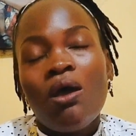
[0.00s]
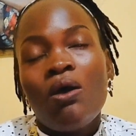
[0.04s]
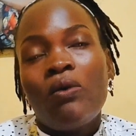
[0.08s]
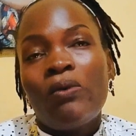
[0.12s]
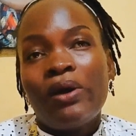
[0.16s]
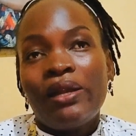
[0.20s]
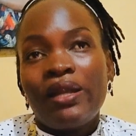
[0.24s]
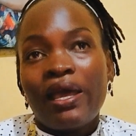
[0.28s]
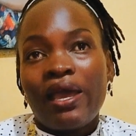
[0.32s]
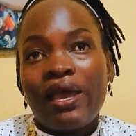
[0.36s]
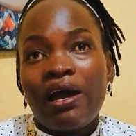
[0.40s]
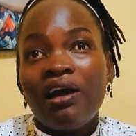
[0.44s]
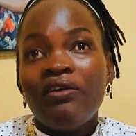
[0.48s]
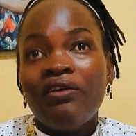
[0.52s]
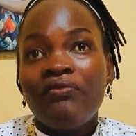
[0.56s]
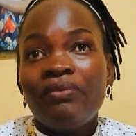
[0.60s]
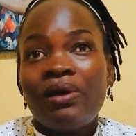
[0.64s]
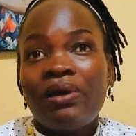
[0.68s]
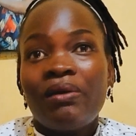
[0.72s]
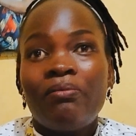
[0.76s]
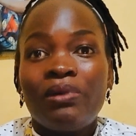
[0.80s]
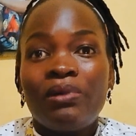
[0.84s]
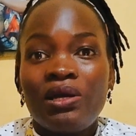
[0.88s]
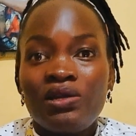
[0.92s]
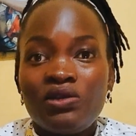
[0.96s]
When I have
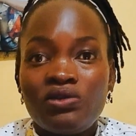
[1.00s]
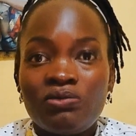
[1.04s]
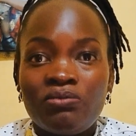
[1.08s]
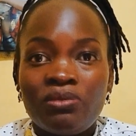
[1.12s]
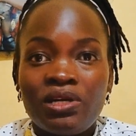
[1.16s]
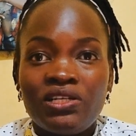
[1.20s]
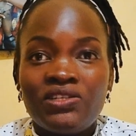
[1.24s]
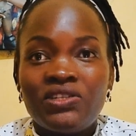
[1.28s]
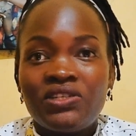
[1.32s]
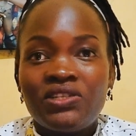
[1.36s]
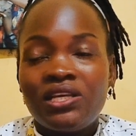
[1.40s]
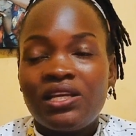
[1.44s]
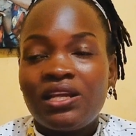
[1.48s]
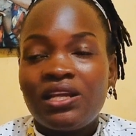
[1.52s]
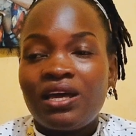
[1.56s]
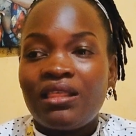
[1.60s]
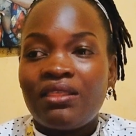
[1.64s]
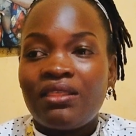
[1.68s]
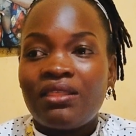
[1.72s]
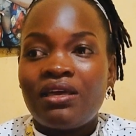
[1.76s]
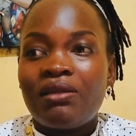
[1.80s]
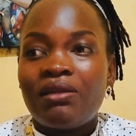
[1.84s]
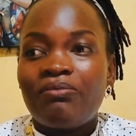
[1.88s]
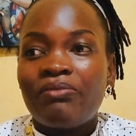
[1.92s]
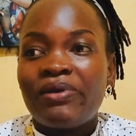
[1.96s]
my manual machine
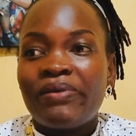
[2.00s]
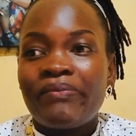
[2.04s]
and then